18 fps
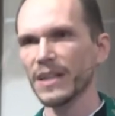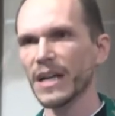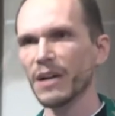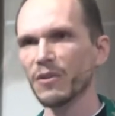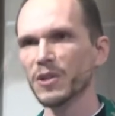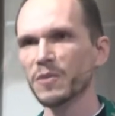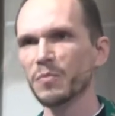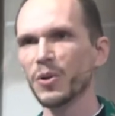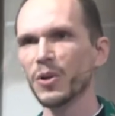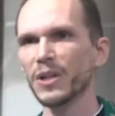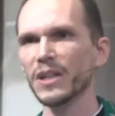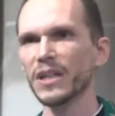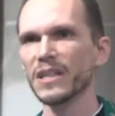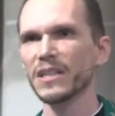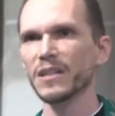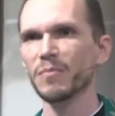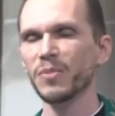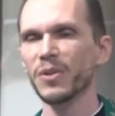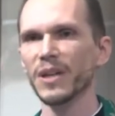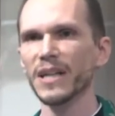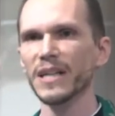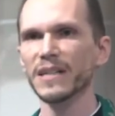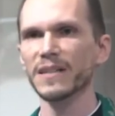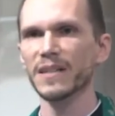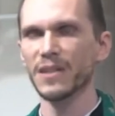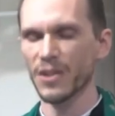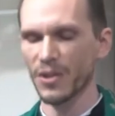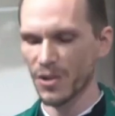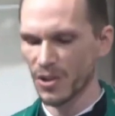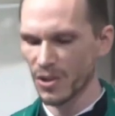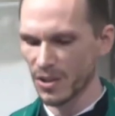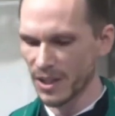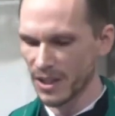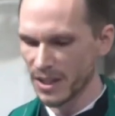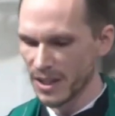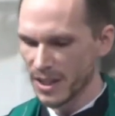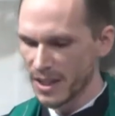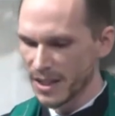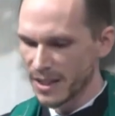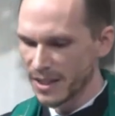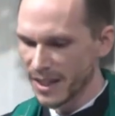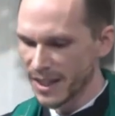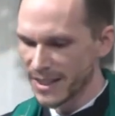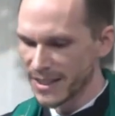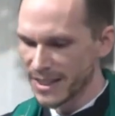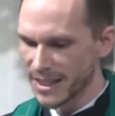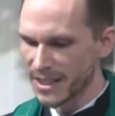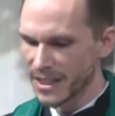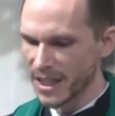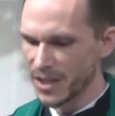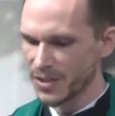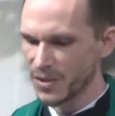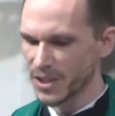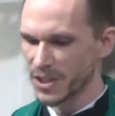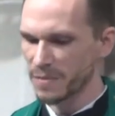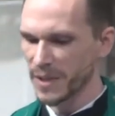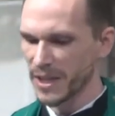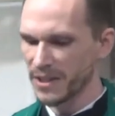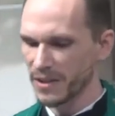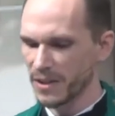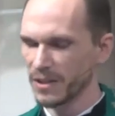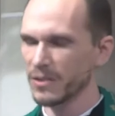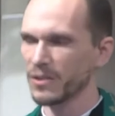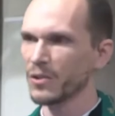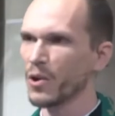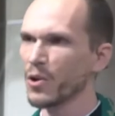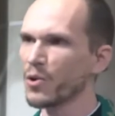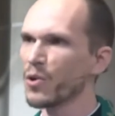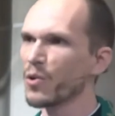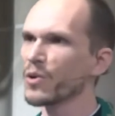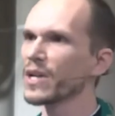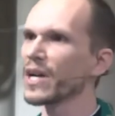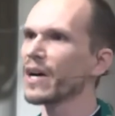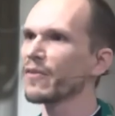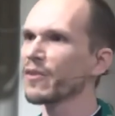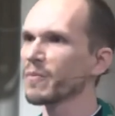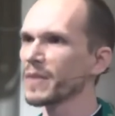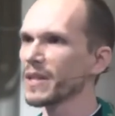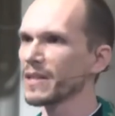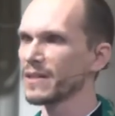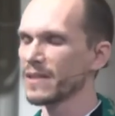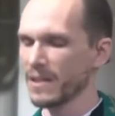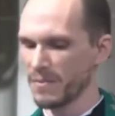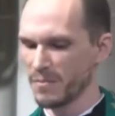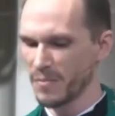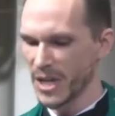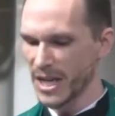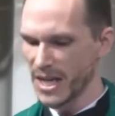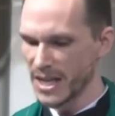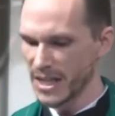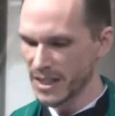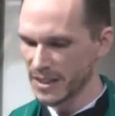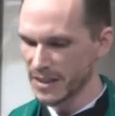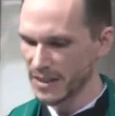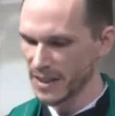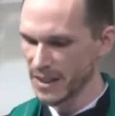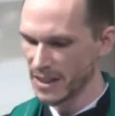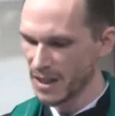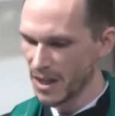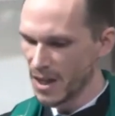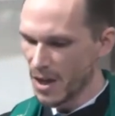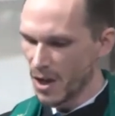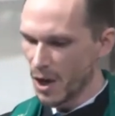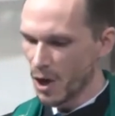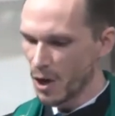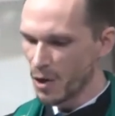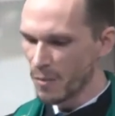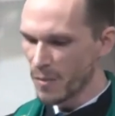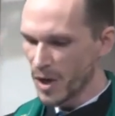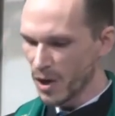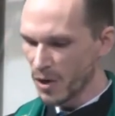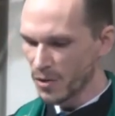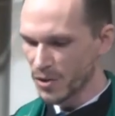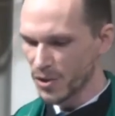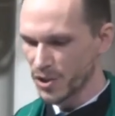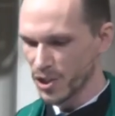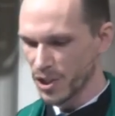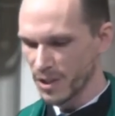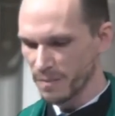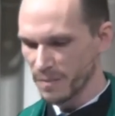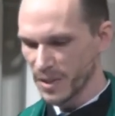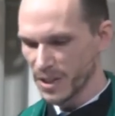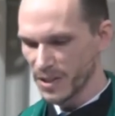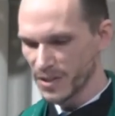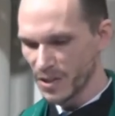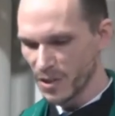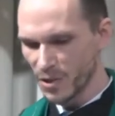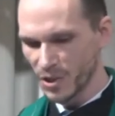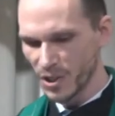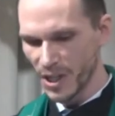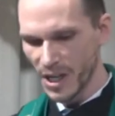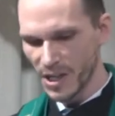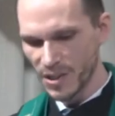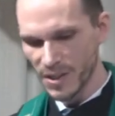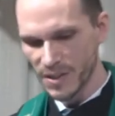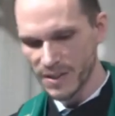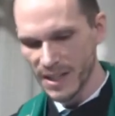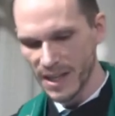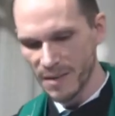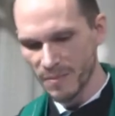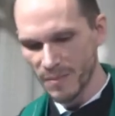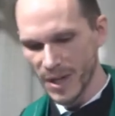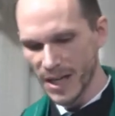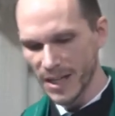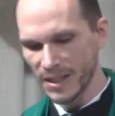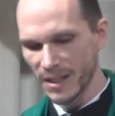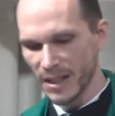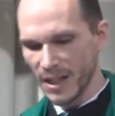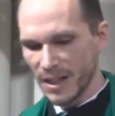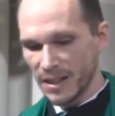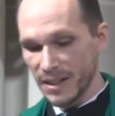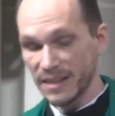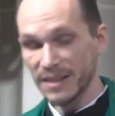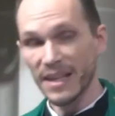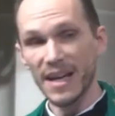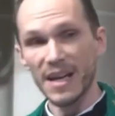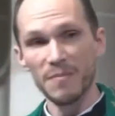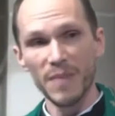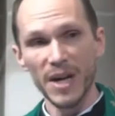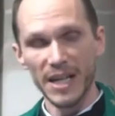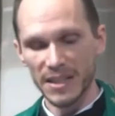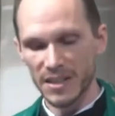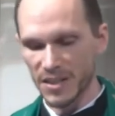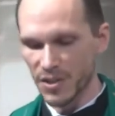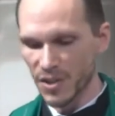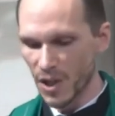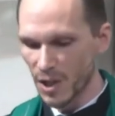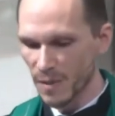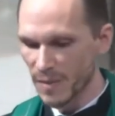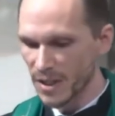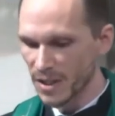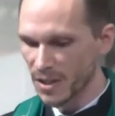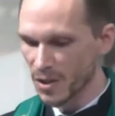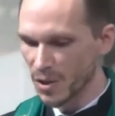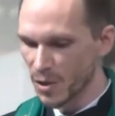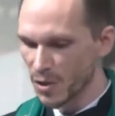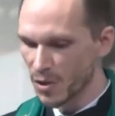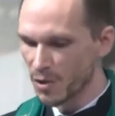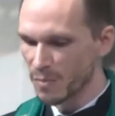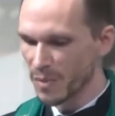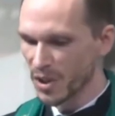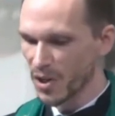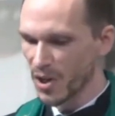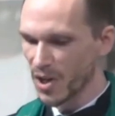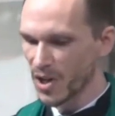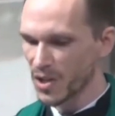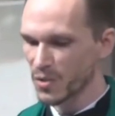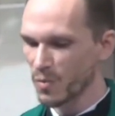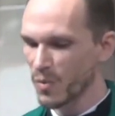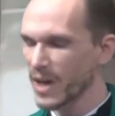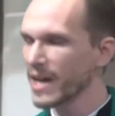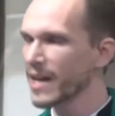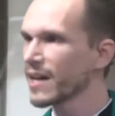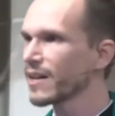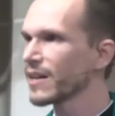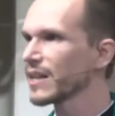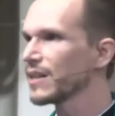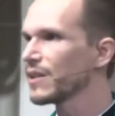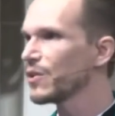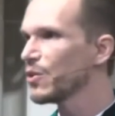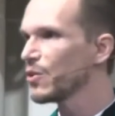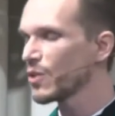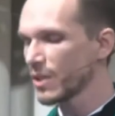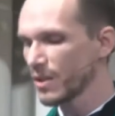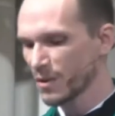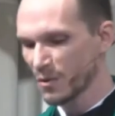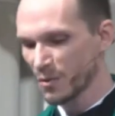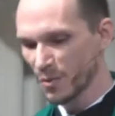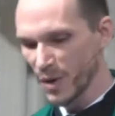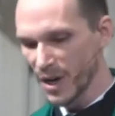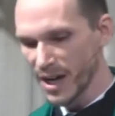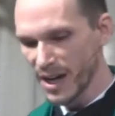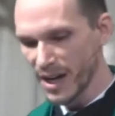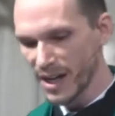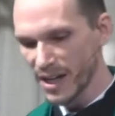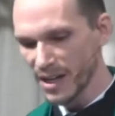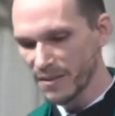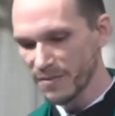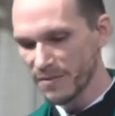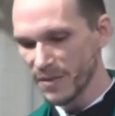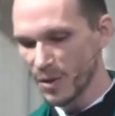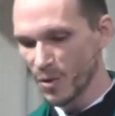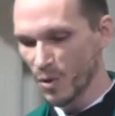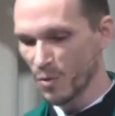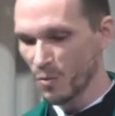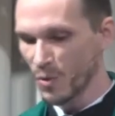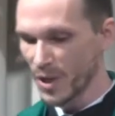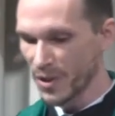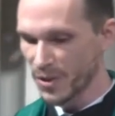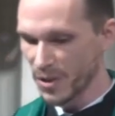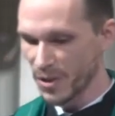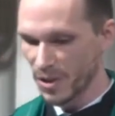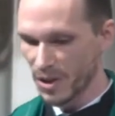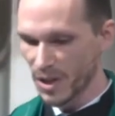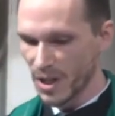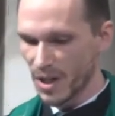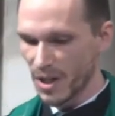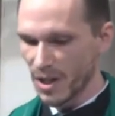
that was put into place in the early 1900s by the local government and banks and home ownership associations that might that they might determine who belonged where and who could thrive or wither